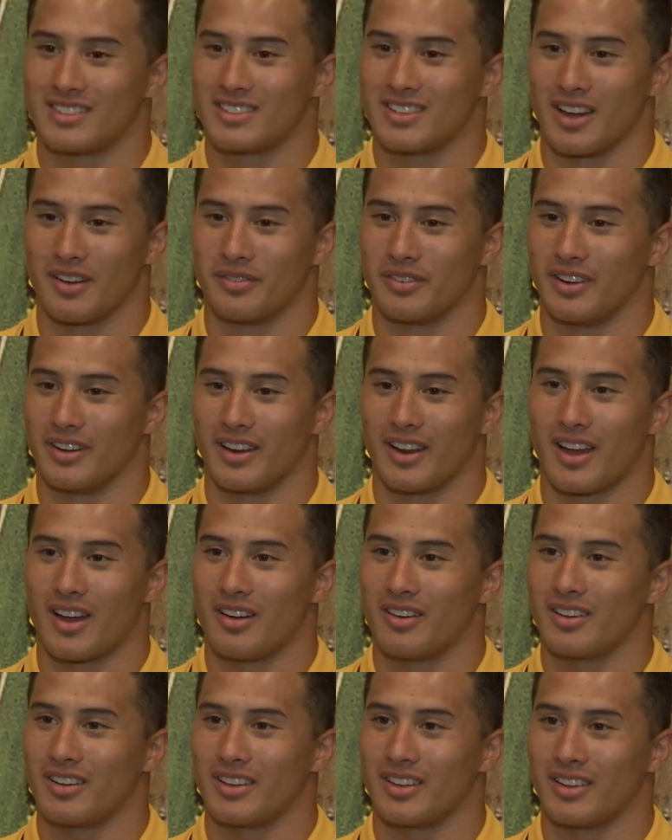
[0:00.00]
toughening it
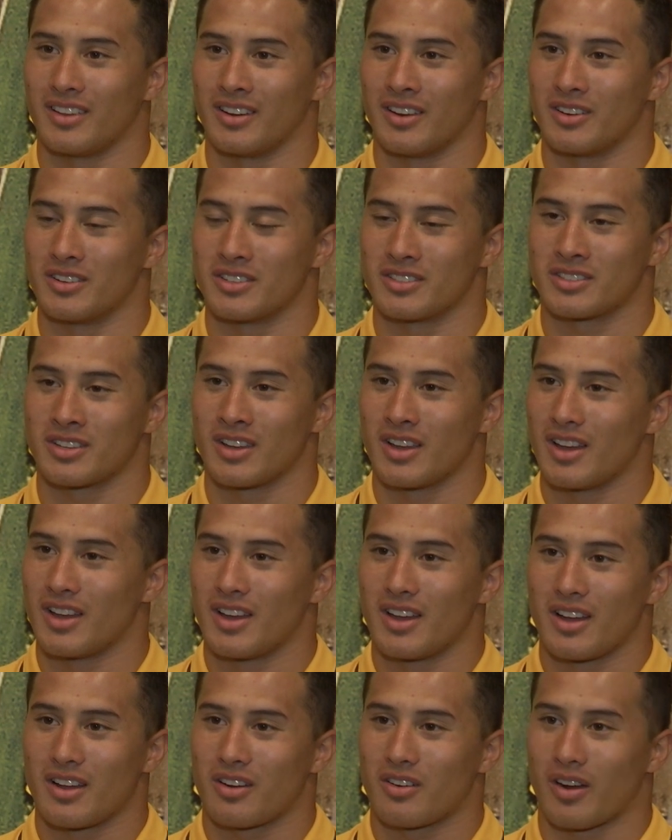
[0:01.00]
out. You know, just
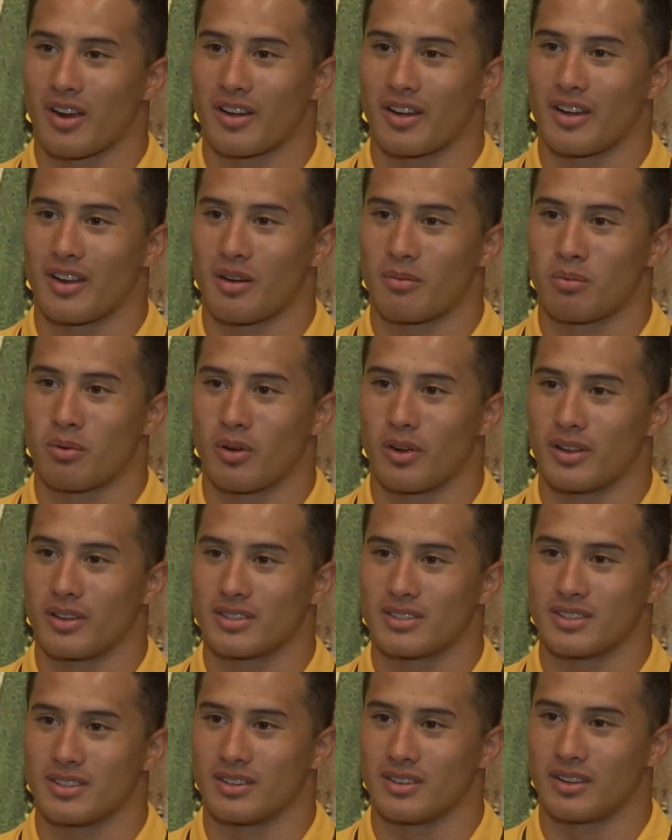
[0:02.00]
grinding out
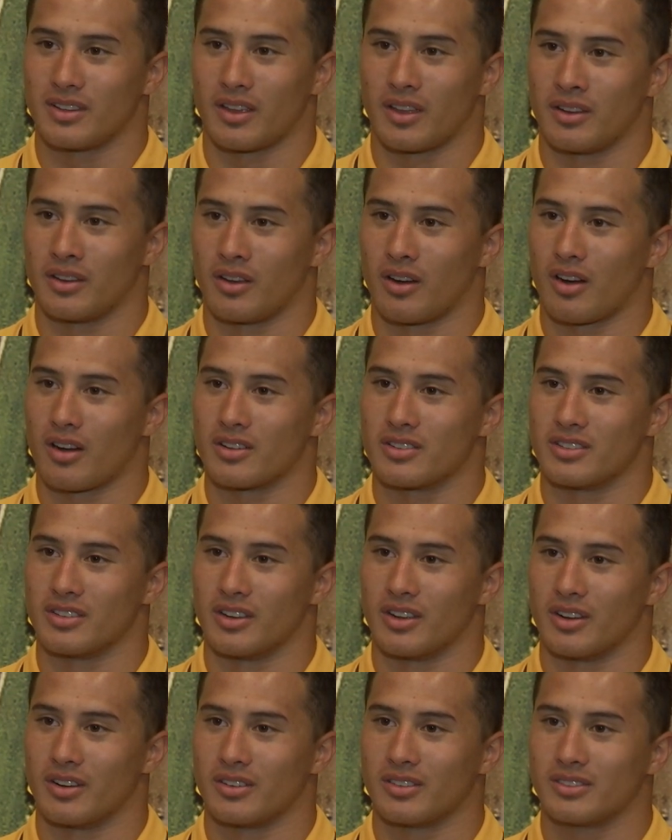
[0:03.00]
points and yards. You
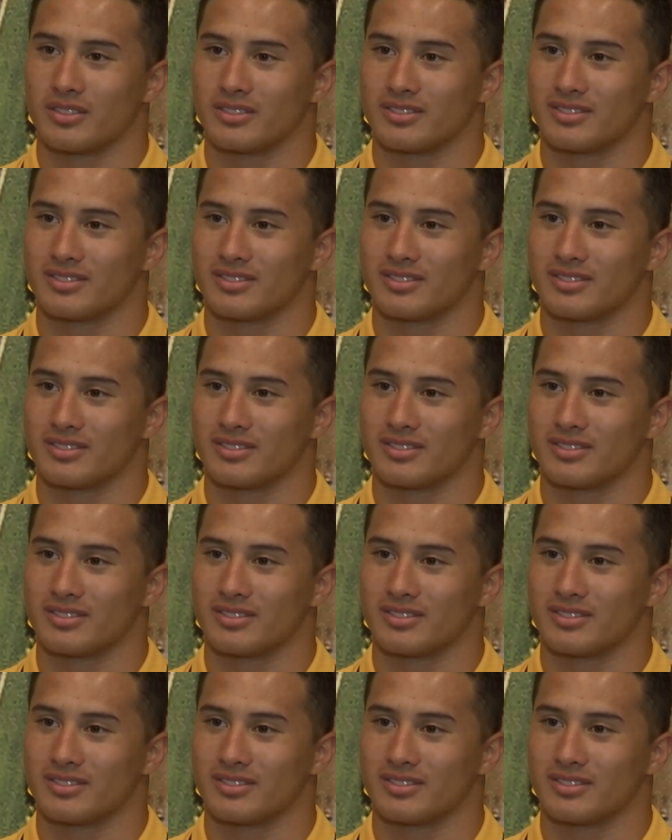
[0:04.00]
know.